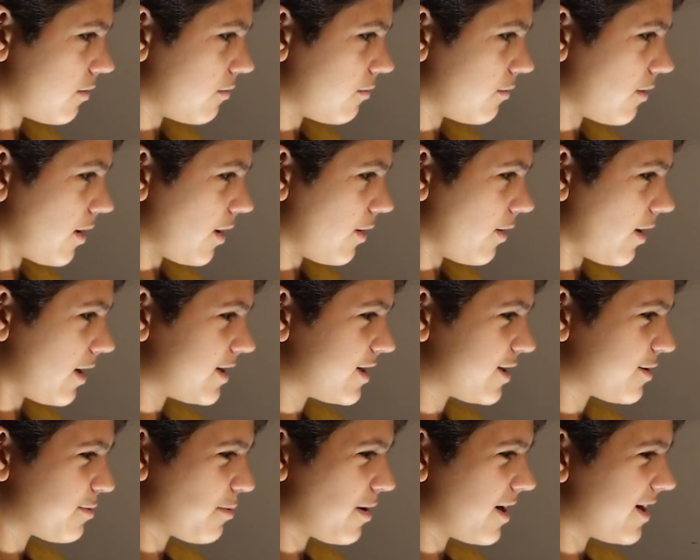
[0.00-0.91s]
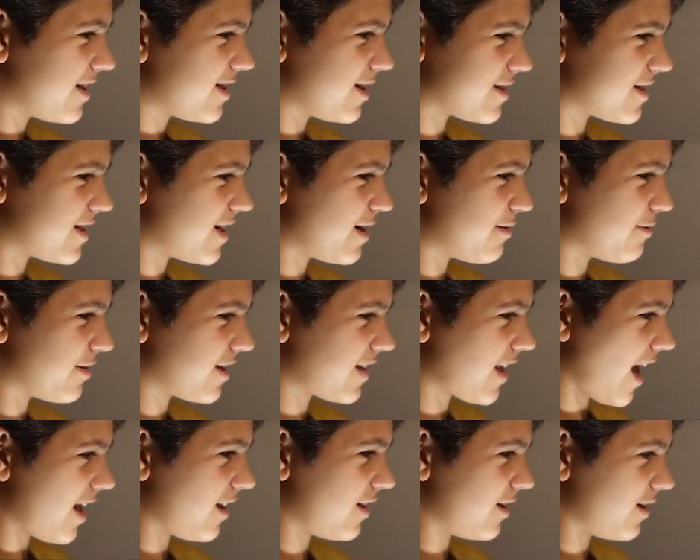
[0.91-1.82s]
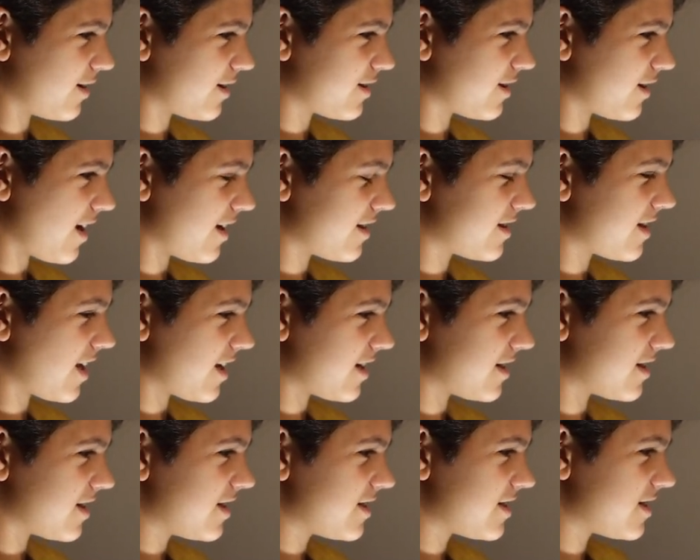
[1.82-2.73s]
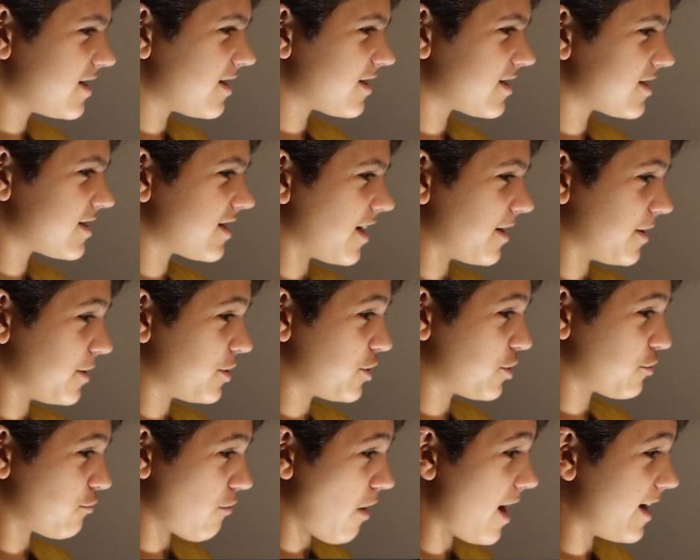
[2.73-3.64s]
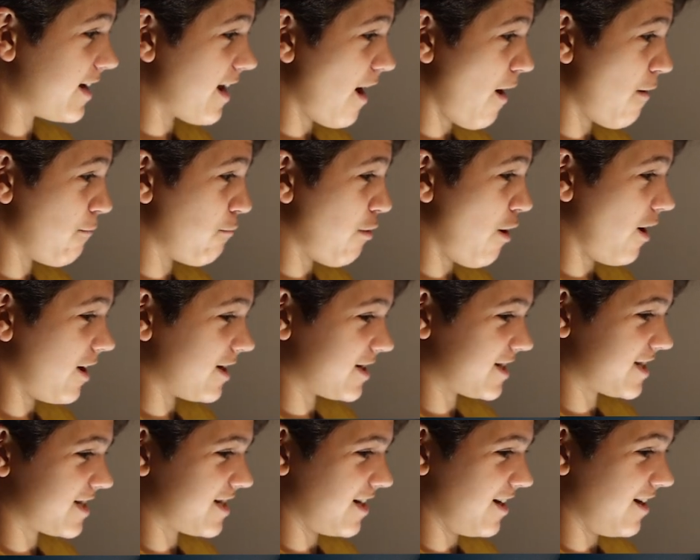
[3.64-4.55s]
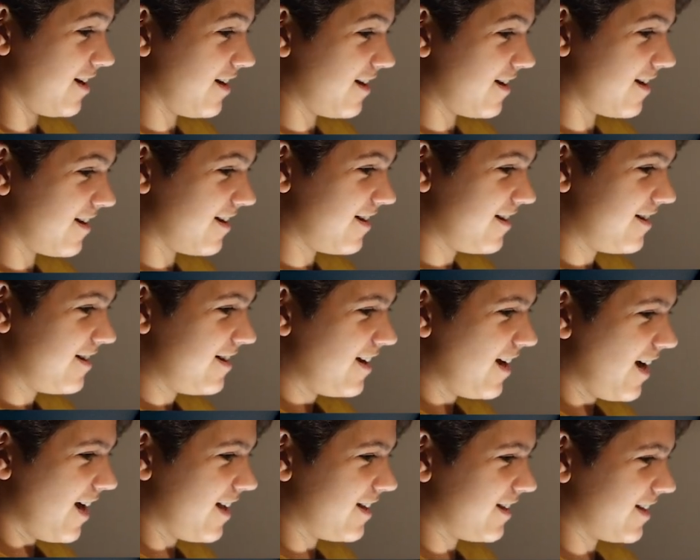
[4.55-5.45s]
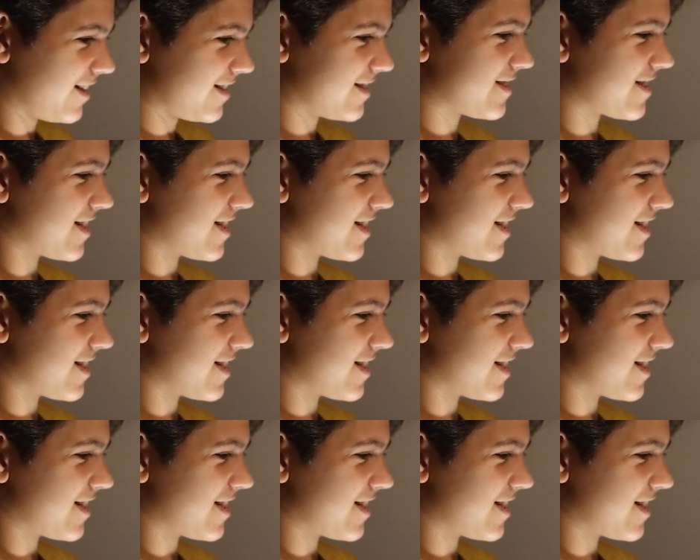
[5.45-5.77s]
Wow, I just wanted to see what that looked like. This looks like dried out pasta. It looks